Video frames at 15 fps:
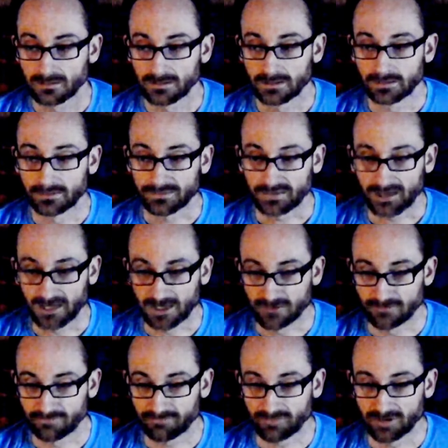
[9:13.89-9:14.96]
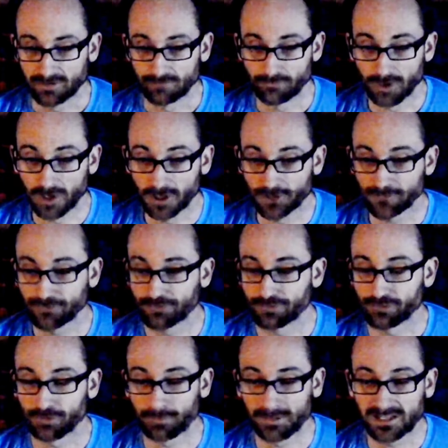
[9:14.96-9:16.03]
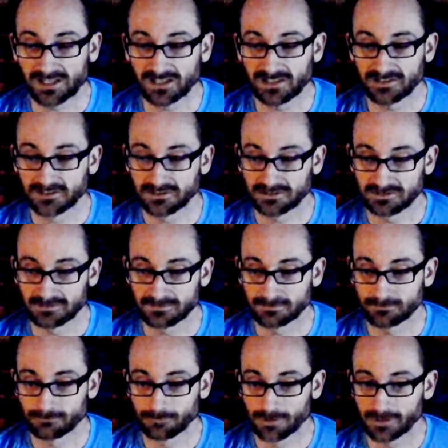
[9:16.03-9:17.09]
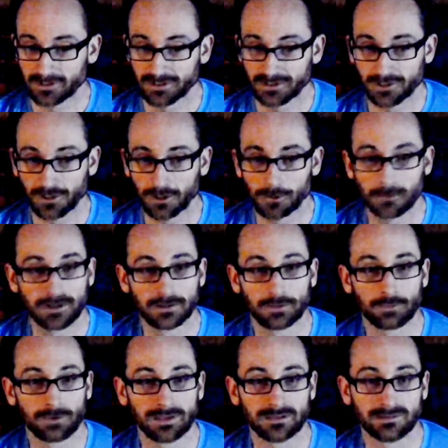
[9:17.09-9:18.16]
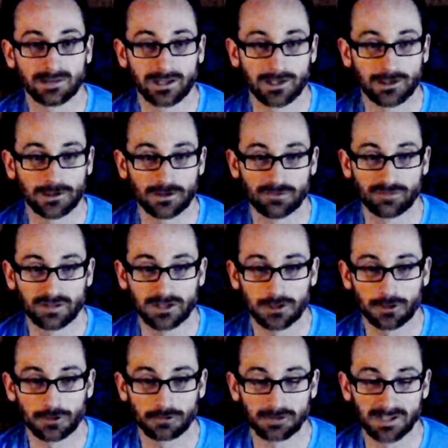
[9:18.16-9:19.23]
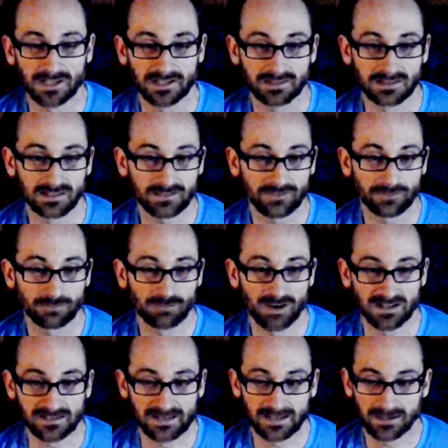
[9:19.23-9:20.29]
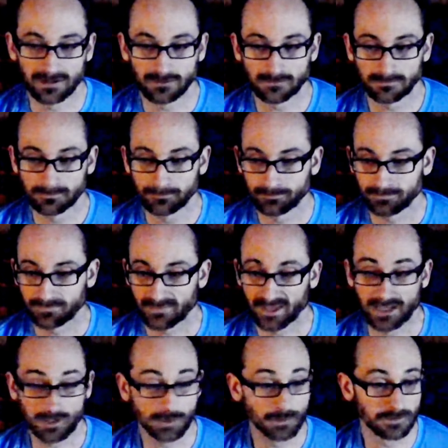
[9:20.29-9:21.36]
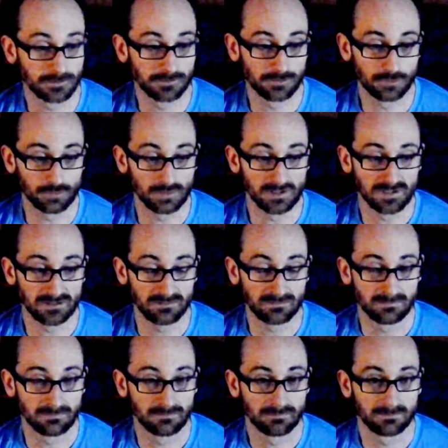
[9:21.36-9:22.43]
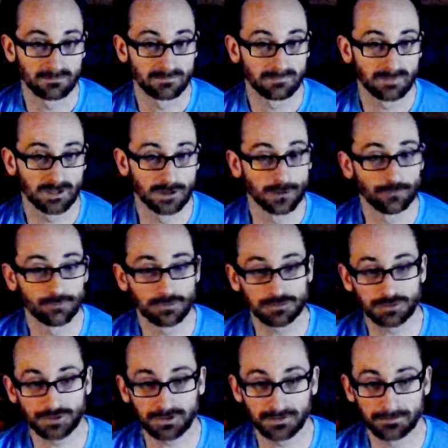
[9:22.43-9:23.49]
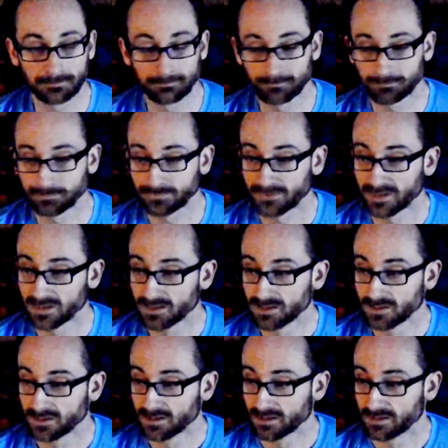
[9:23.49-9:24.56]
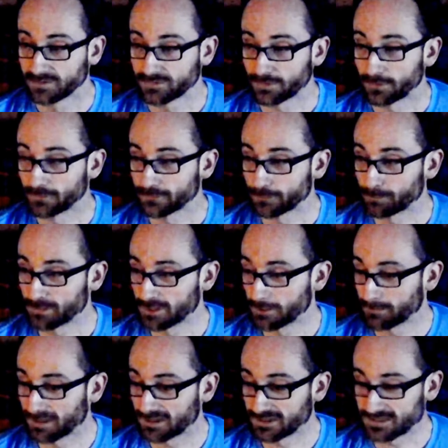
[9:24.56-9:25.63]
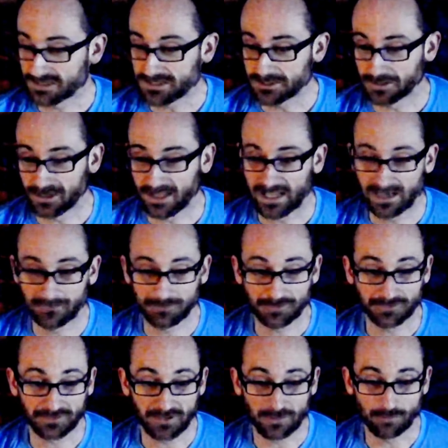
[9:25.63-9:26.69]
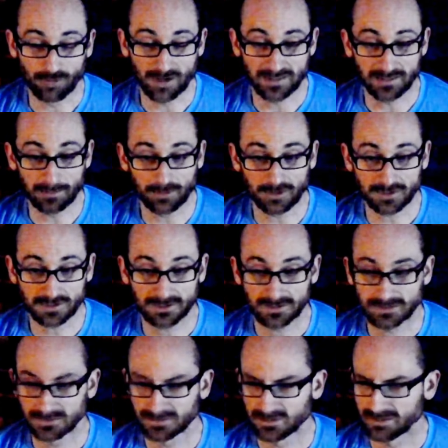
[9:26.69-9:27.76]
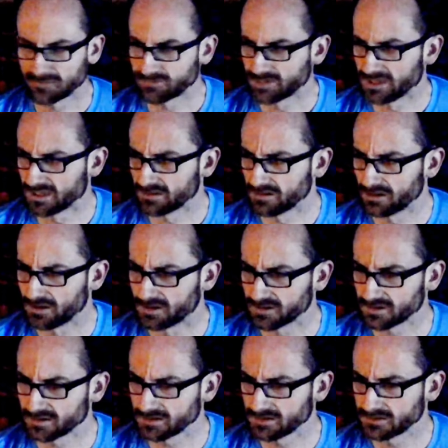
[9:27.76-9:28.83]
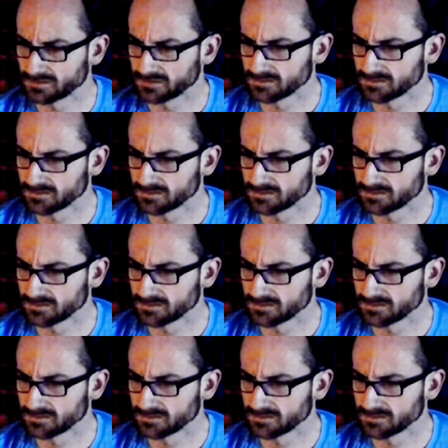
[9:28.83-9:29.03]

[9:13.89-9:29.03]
It's kind of involved for me to really go into it in a video like this right now. I could do it in the future. It's also been about 1.5 years since I read the book, if not longer.